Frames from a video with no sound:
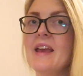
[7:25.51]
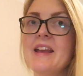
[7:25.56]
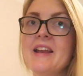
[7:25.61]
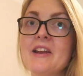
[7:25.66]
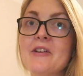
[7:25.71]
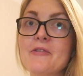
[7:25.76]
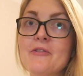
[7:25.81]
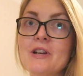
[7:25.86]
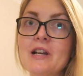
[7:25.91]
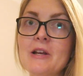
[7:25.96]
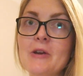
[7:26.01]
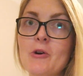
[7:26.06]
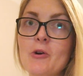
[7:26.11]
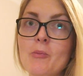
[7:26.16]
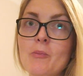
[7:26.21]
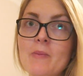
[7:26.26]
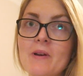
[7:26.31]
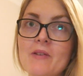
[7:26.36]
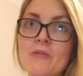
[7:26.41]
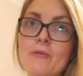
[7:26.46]
And I really
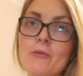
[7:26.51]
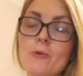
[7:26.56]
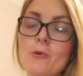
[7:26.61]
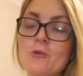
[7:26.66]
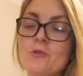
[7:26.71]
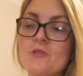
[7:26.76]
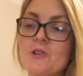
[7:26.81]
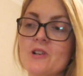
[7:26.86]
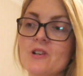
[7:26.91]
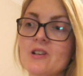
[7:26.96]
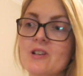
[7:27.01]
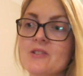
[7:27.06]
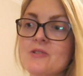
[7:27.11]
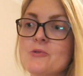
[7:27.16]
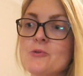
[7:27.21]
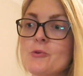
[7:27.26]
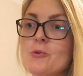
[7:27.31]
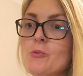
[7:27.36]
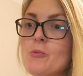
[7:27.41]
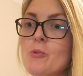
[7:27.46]
hope my vlogs are not
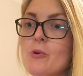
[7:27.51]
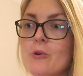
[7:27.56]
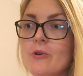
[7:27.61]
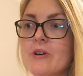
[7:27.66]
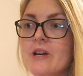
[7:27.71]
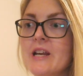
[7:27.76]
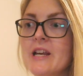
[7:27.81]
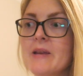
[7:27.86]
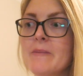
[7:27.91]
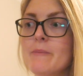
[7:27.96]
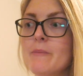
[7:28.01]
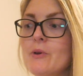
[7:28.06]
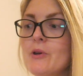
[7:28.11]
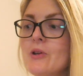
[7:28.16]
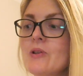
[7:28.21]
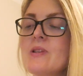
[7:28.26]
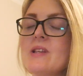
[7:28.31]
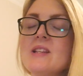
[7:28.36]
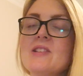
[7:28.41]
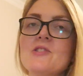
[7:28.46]
too boring,
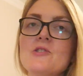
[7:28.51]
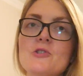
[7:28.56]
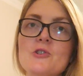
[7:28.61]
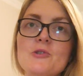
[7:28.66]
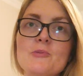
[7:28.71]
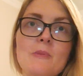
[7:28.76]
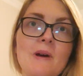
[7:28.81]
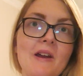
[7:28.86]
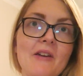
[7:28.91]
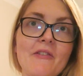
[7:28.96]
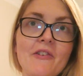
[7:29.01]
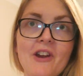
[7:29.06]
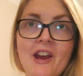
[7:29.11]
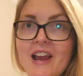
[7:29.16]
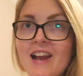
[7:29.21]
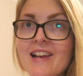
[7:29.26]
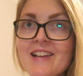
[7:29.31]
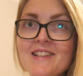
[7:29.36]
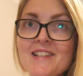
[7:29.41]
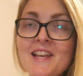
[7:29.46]
but it's just my
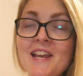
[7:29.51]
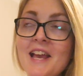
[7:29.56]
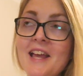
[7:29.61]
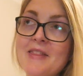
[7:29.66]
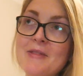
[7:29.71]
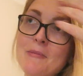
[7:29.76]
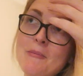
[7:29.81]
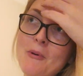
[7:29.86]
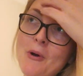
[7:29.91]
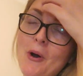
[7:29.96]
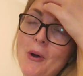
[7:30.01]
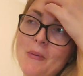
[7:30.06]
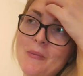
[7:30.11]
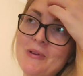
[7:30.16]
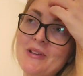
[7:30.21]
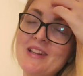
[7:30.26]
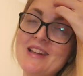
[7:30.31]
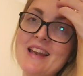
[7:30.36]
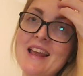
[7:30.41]
reality at the moment.